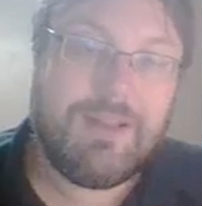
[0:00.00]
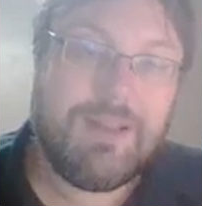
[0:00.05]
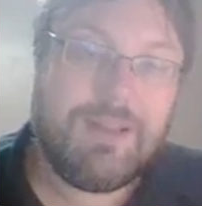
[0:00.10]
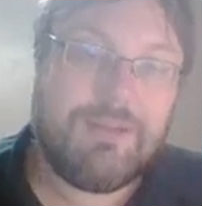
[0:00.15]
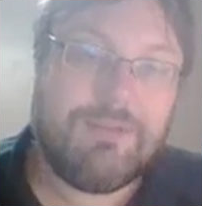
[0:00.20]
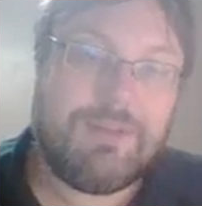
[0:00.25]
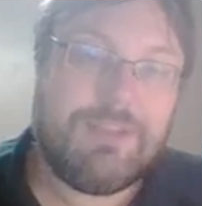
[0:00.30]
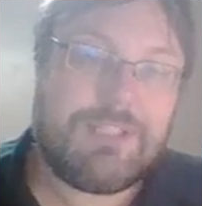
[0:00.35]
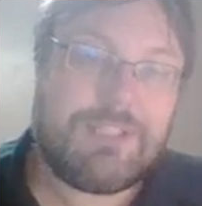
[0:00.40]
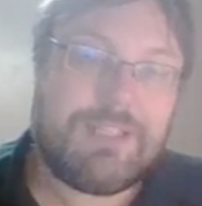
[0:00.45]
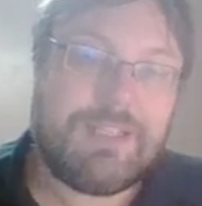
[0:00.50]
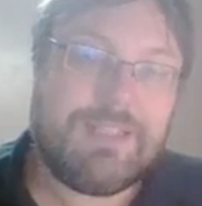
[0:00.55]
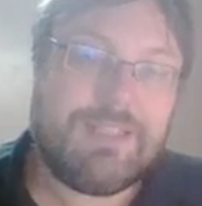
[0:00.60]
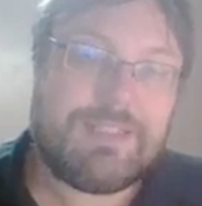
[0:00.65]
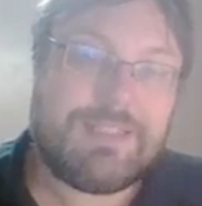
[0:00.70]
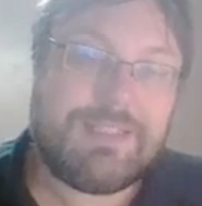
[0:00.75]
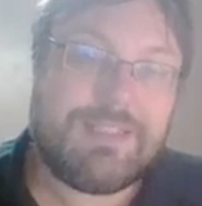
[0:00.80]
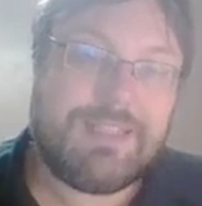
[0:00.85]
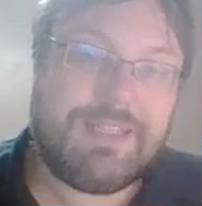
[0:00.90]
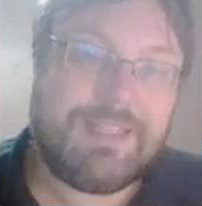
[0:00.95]
which
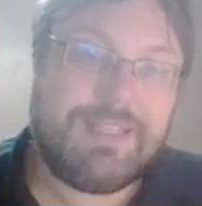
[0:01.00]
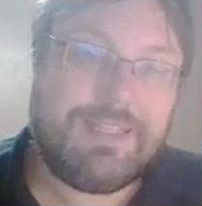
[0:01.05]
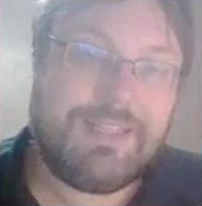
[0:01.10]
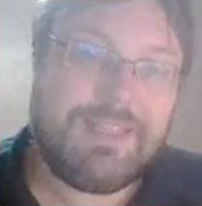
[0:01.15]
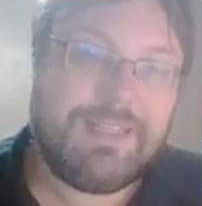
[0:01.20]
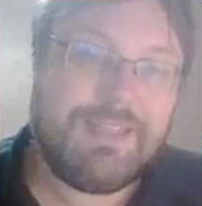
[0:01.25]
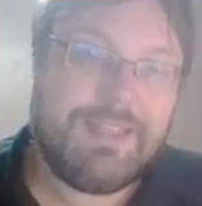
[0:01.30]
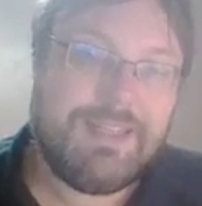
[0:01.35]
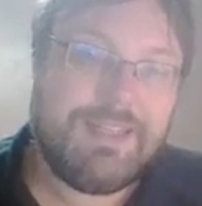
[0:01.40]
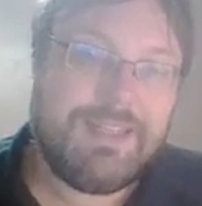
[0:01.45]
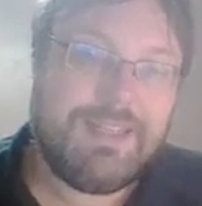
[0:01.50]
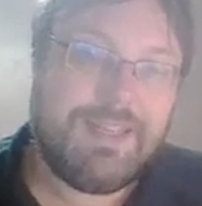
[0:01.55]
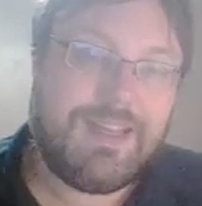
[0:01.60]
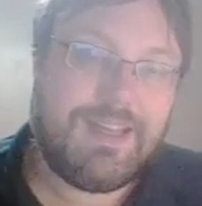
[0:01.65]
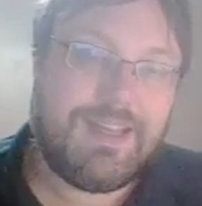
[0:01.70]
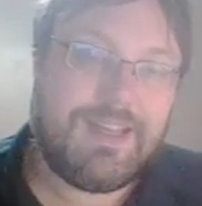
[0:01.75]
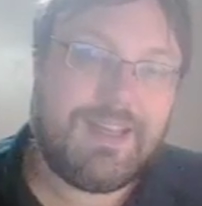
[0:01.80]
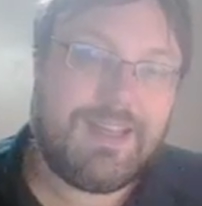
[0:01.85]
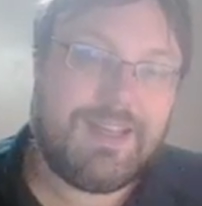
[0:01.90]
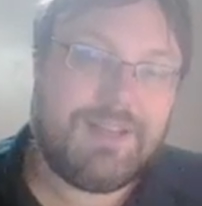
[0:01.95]
is the
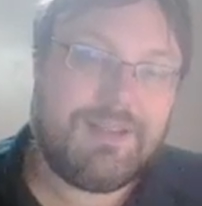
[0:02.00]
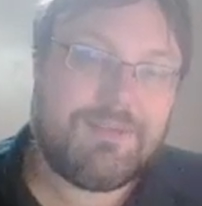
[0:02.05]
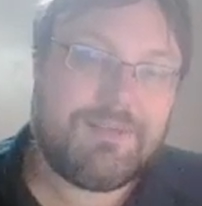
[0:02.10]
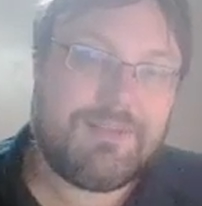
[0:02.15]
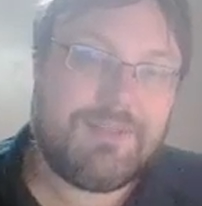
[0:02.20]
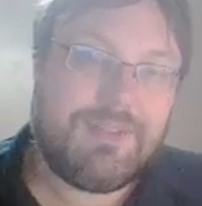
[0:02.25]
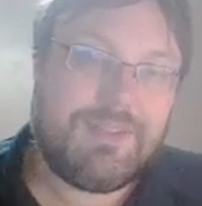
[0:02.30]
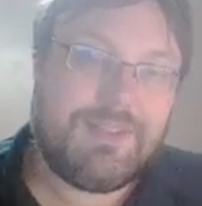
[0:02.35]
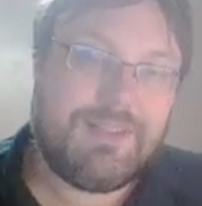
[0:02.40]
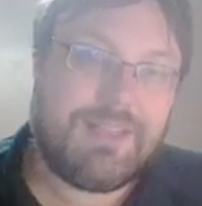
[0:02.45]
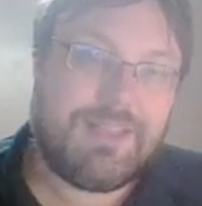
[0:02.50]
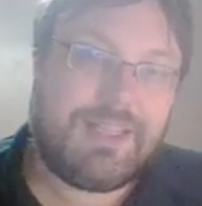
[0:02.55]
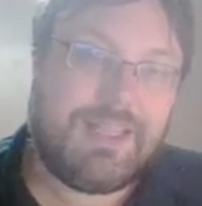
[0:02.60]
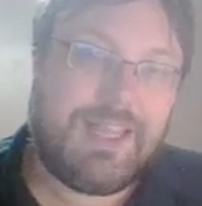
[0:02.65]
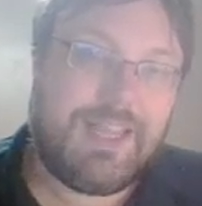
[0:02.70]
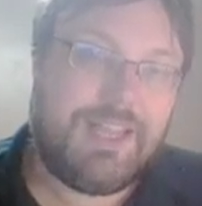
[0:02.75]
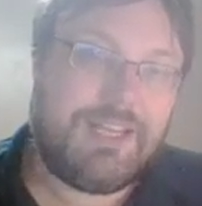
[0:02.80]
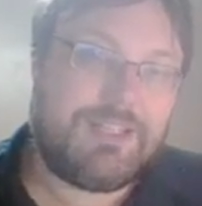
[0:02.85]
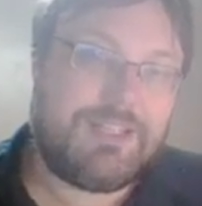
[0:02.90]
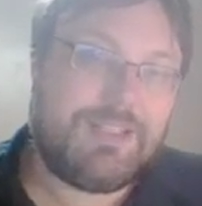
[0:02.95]

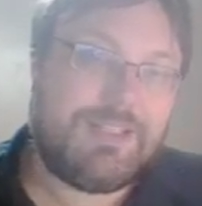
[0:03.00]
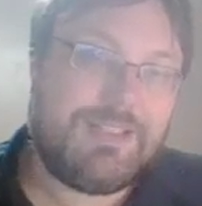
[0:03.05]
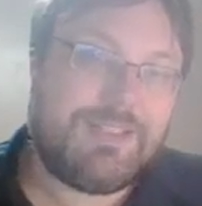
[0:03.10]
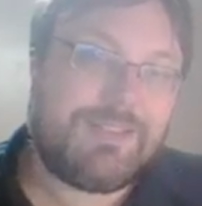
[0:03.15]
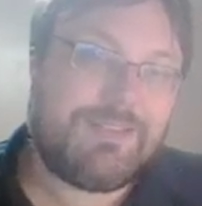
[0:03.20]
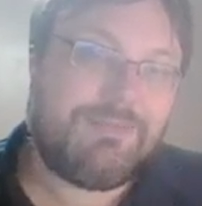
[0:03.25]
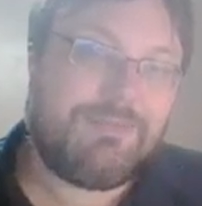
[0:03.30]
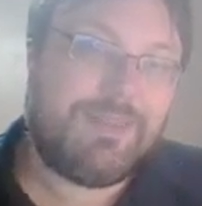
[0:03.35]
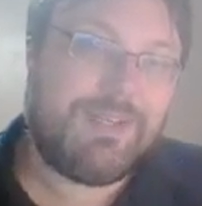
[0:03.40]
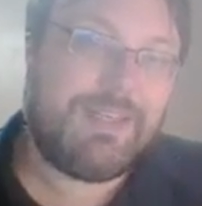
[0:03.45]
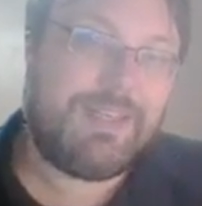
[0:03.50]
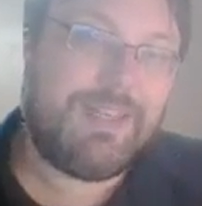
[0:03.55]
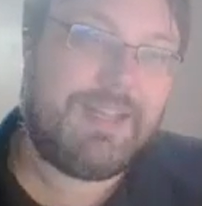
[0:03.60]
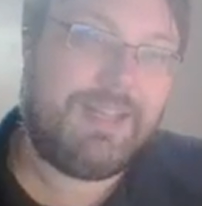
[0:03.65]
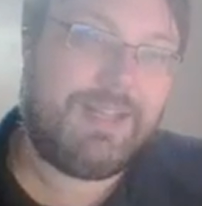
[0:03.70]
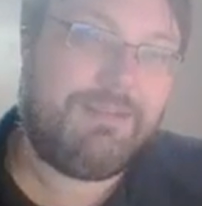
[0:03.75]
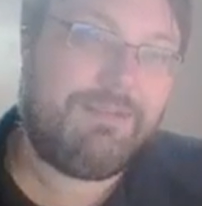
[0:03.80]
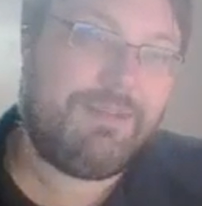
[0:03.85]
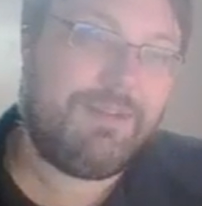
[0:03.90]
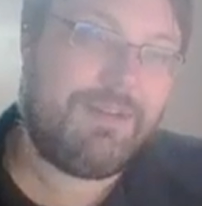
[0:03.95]
Cajuns when
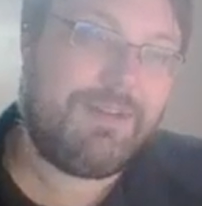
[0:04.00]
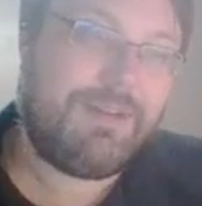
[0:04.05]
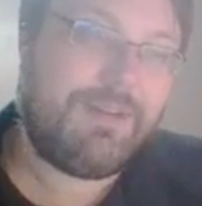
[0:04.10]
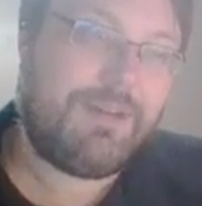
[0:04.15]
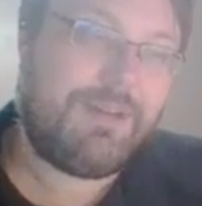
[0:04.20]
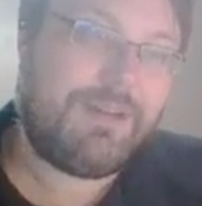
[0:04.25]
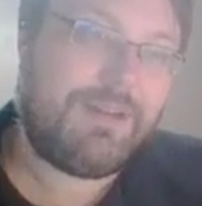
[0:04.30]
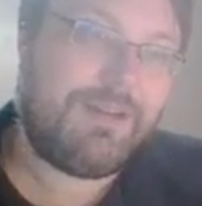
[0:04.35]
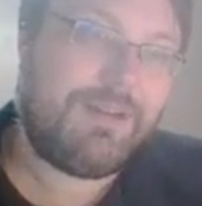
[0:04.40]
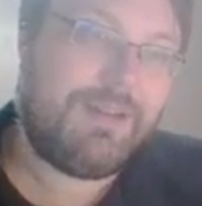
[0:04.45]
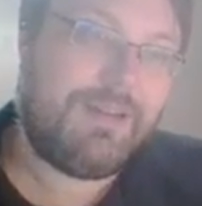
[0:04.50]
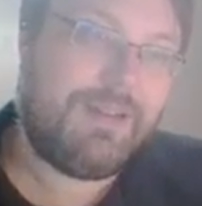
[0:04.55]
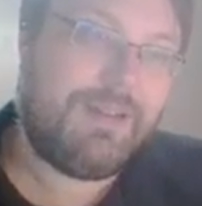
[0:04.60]
they were,